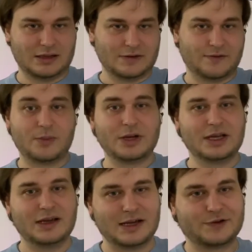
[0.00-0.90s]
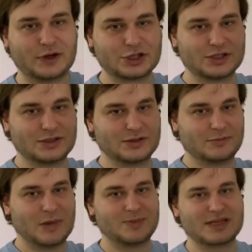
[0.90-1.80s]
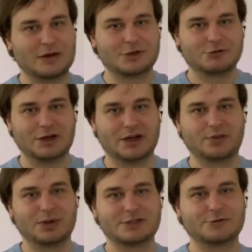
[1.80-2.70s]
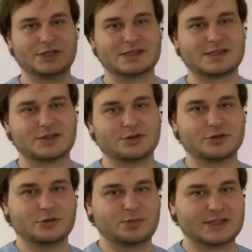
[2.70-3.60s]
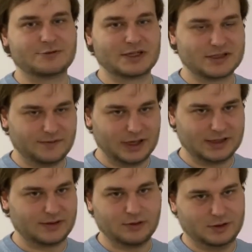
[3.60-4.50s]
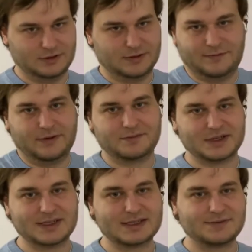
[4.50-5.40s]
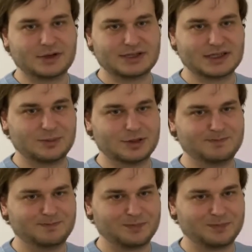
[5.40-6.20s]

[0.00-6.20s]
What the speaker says: formally, a hash function maps arbitrary length bit strings to bit strings of length 256, for example.